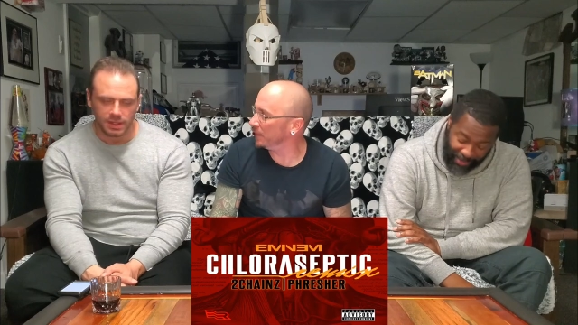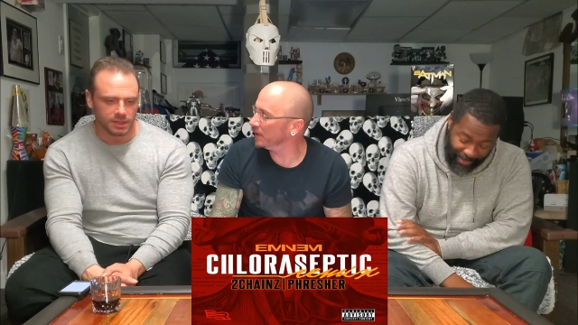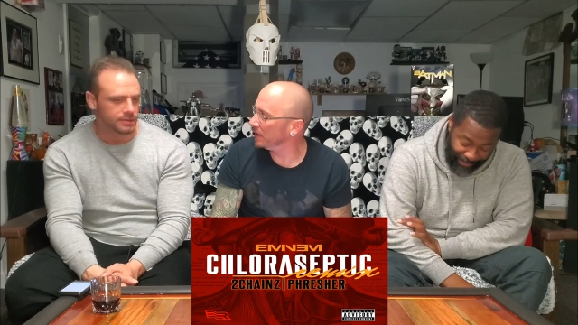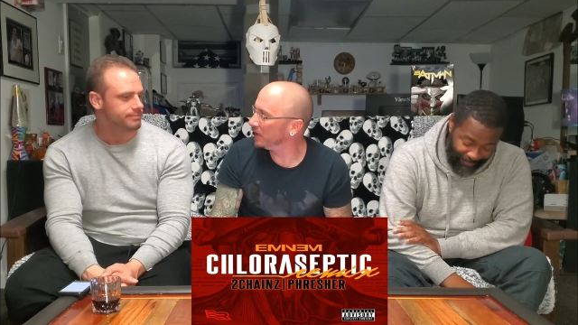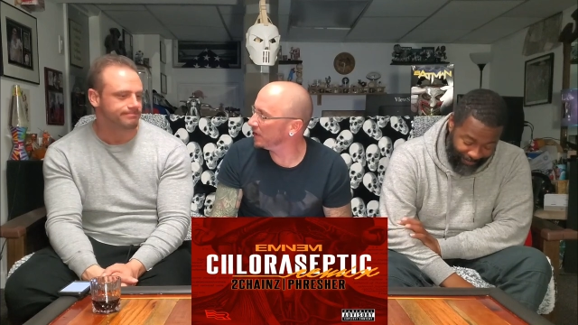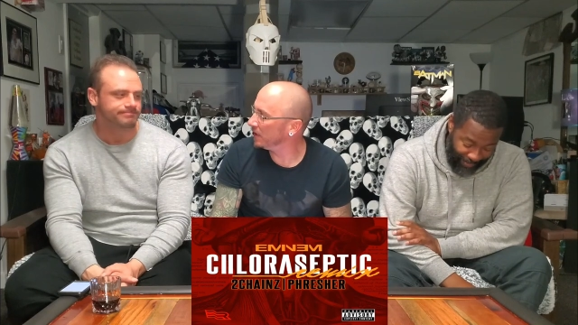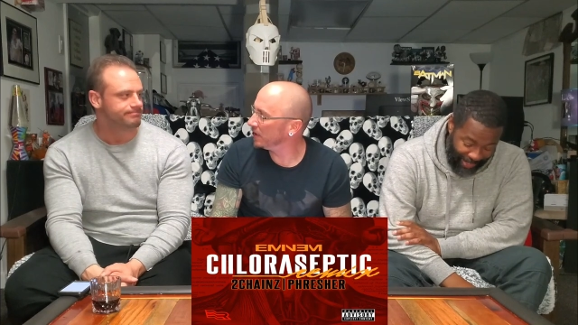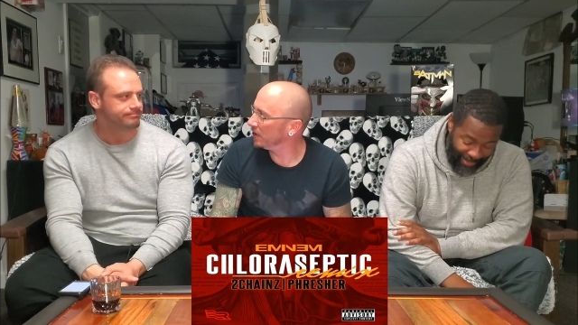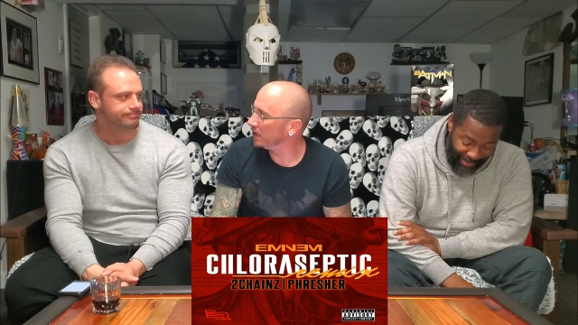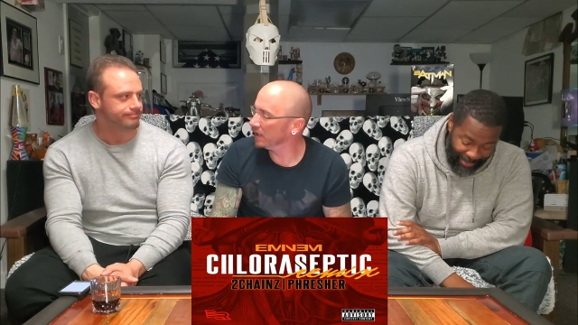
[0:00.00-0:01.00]
Speaker 1: Yeah,
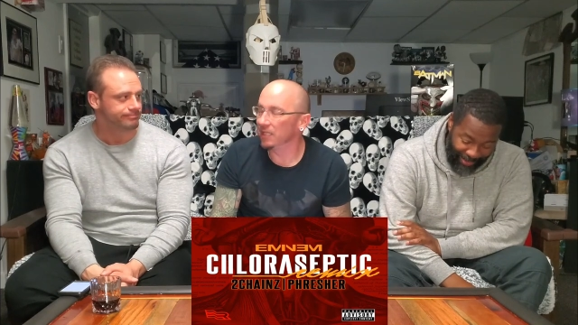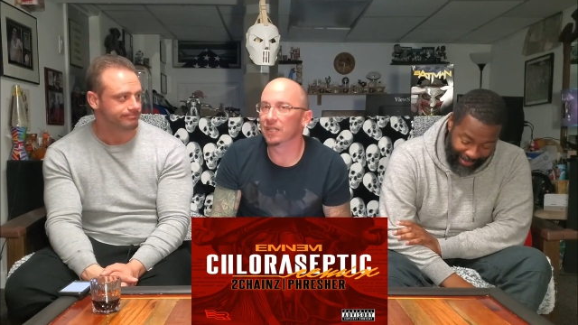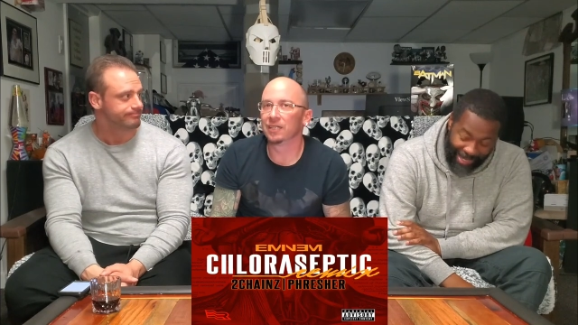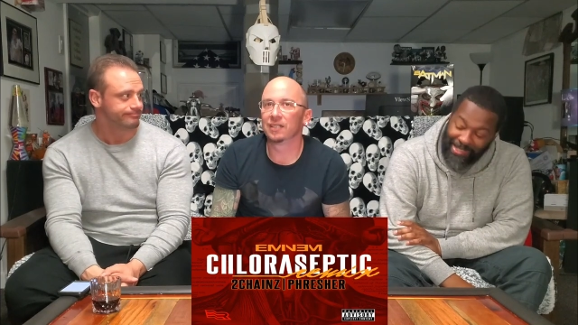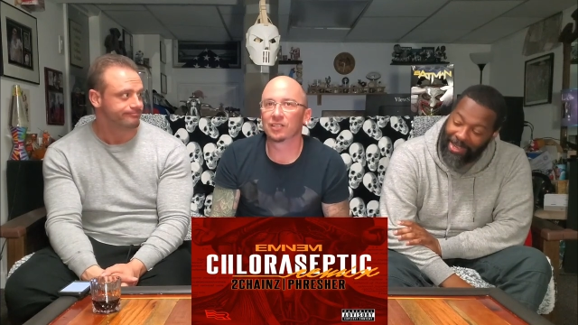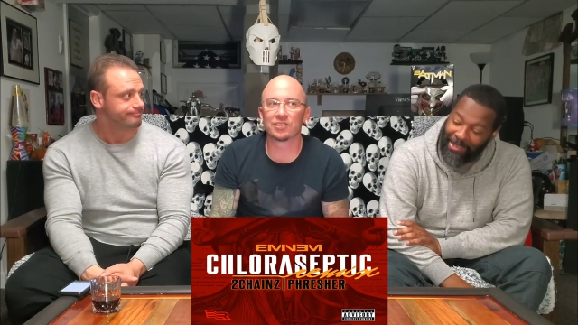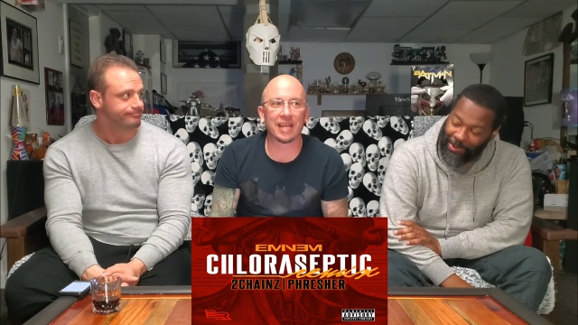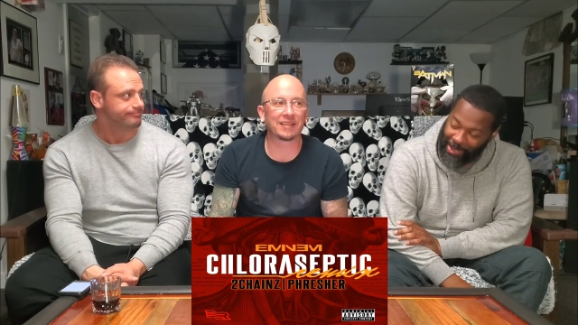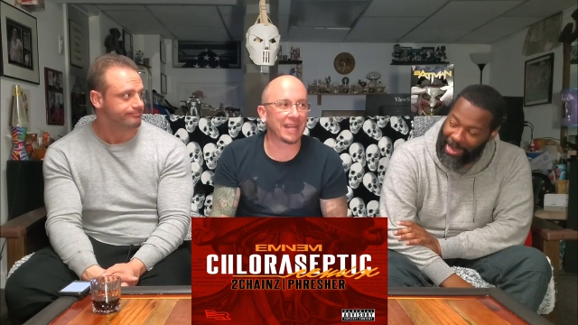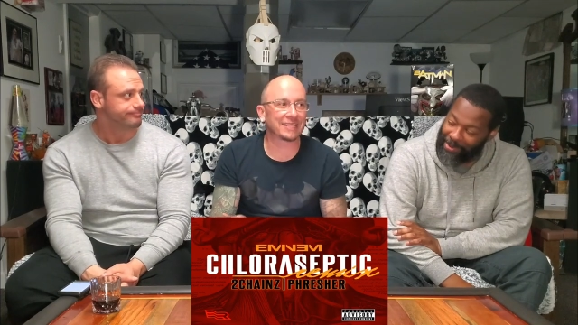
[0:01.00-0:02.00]
that's that's the because
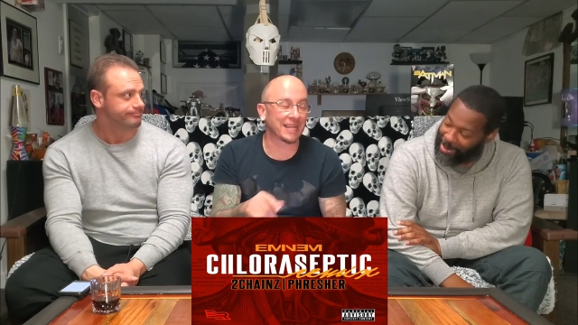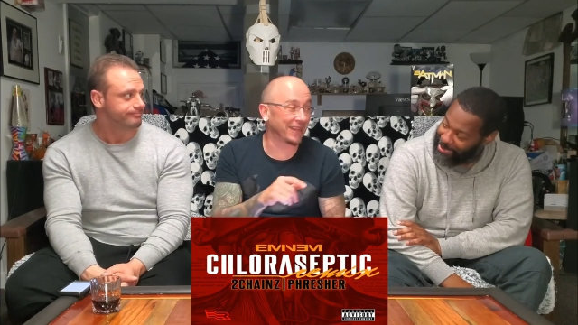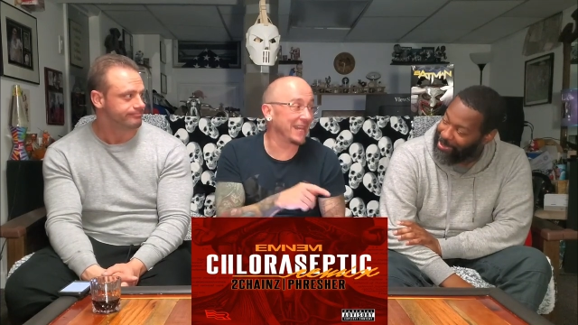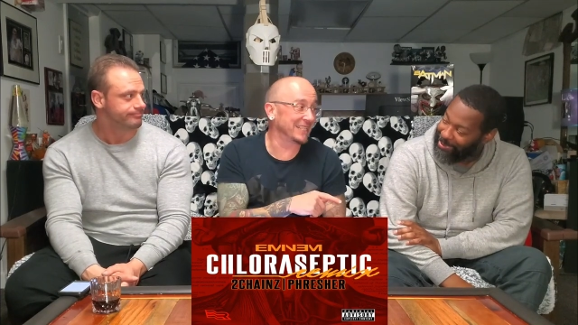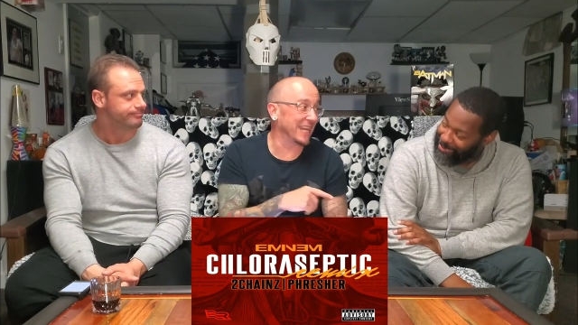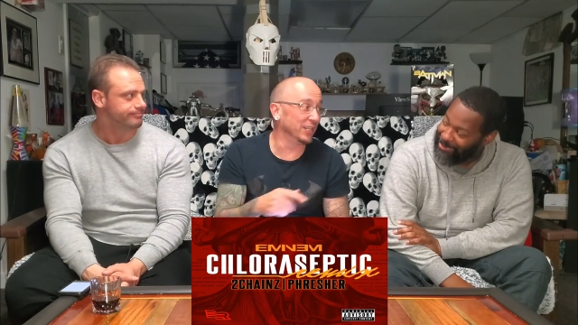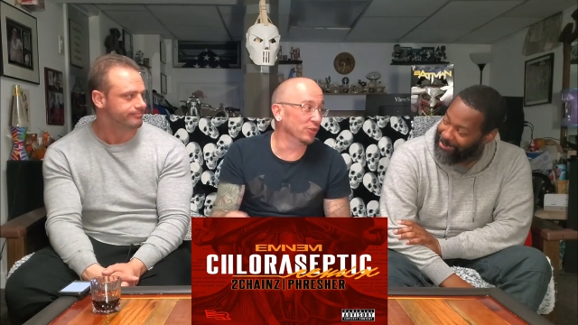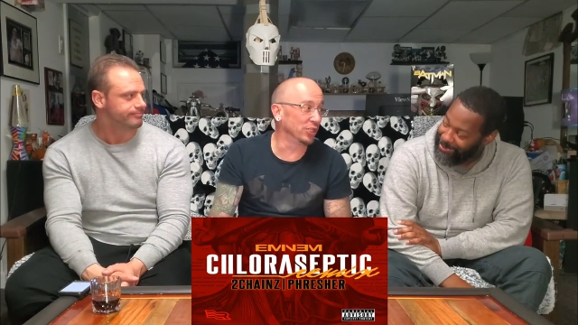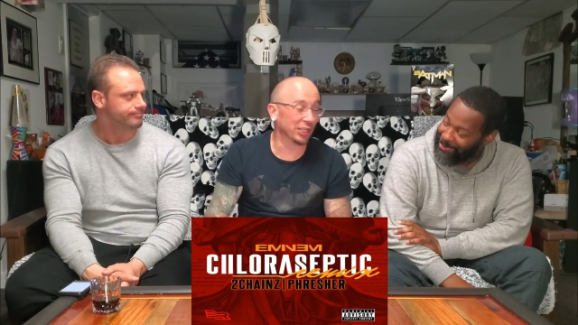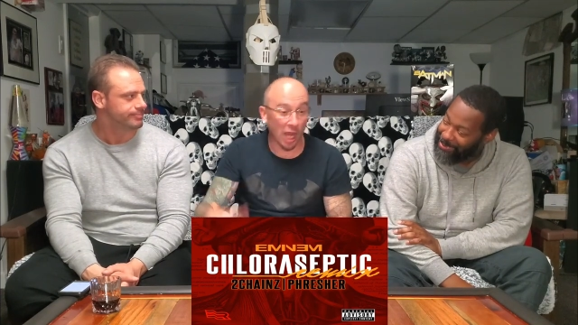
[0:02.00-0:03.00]
that that's that that is that new
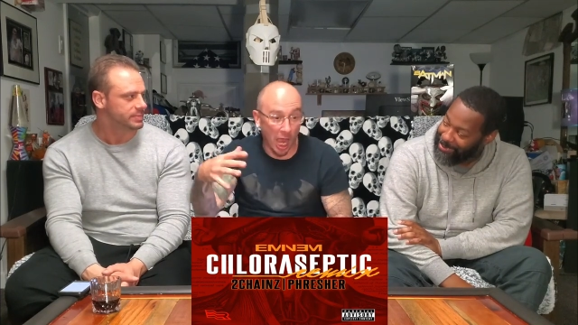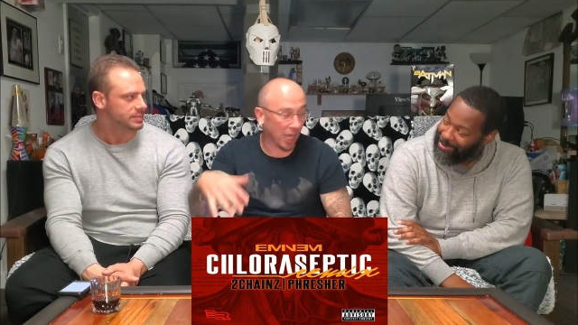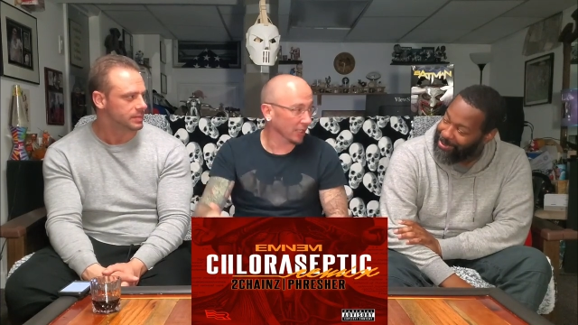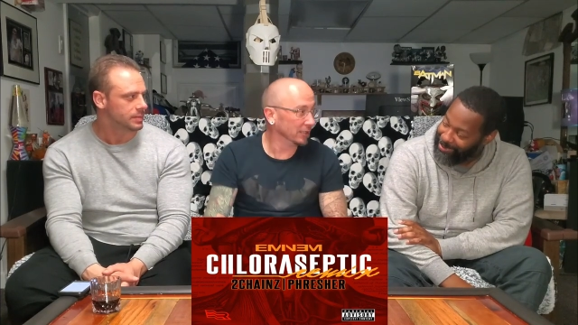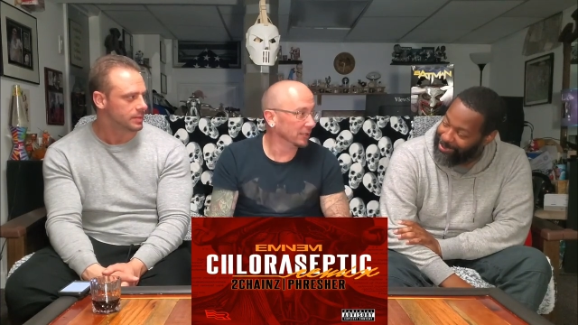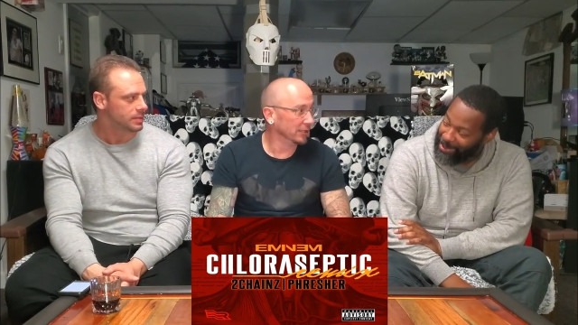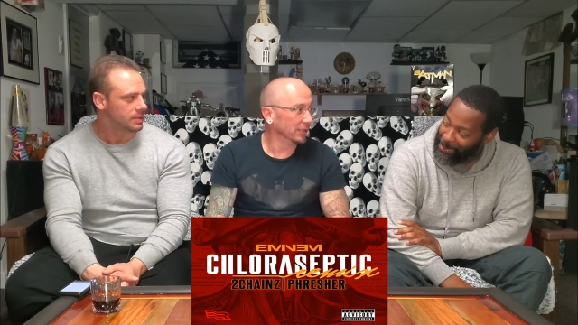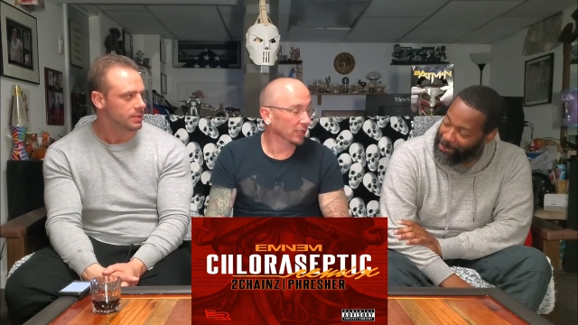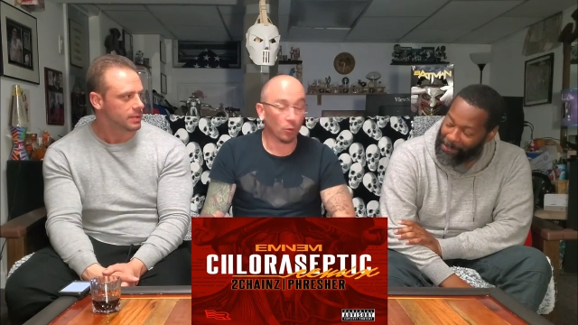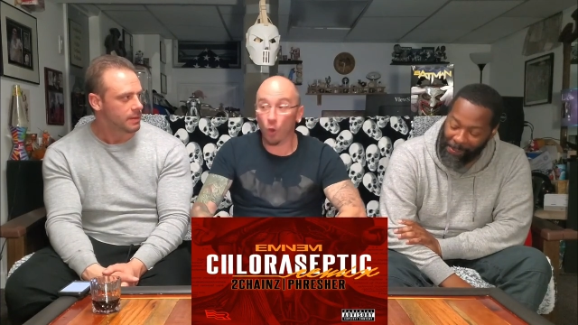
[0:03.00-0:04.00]
shit. Yeah, yeah,
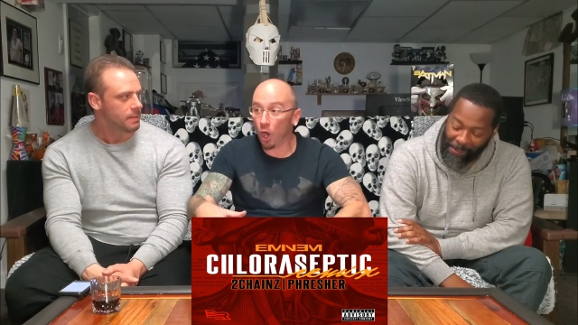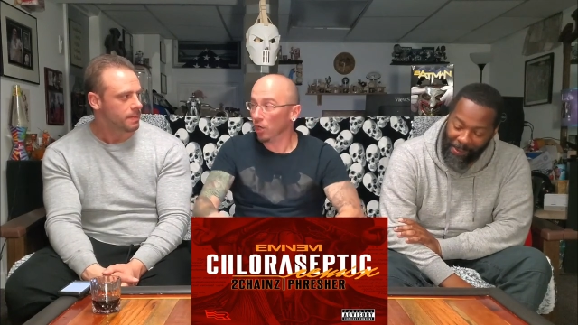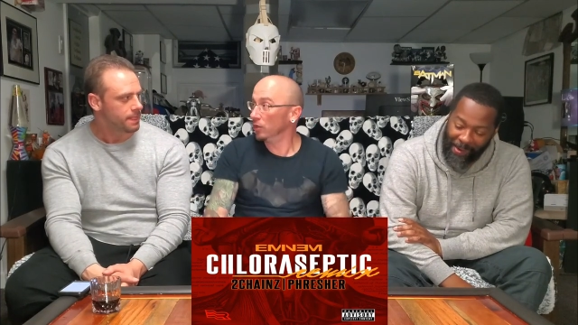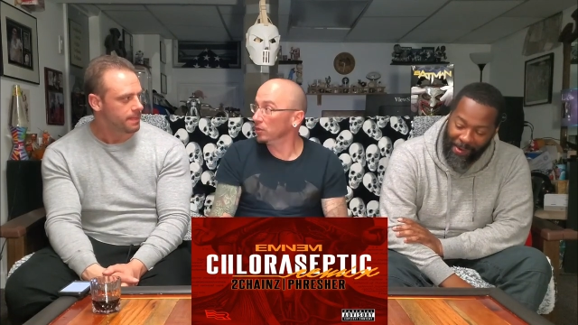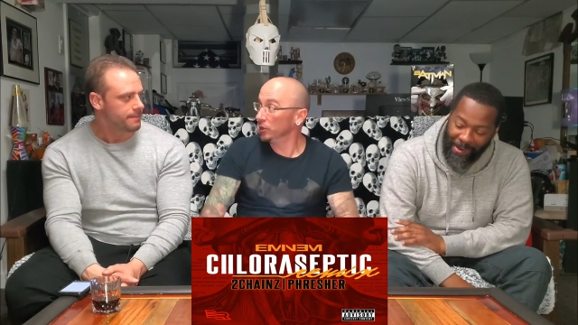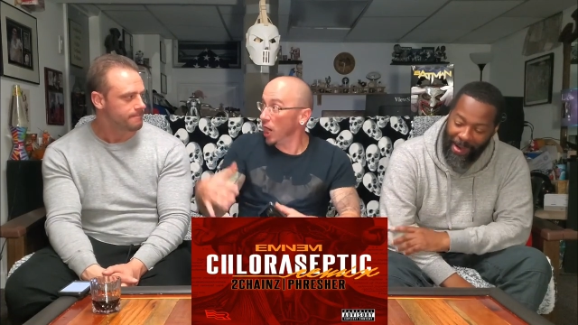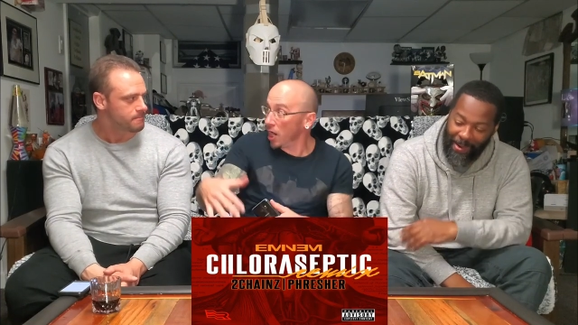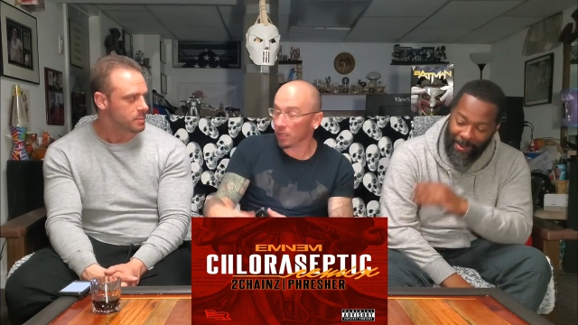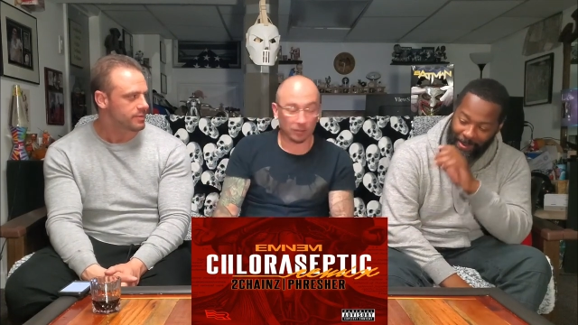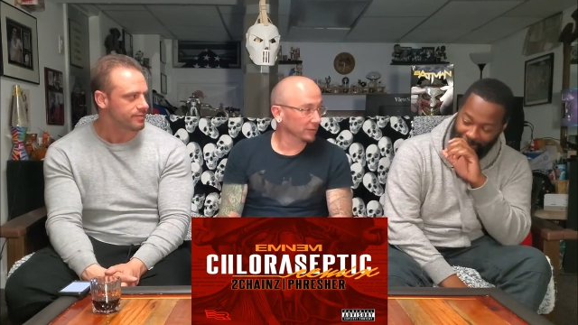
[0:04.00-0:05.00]
whoa, yeah,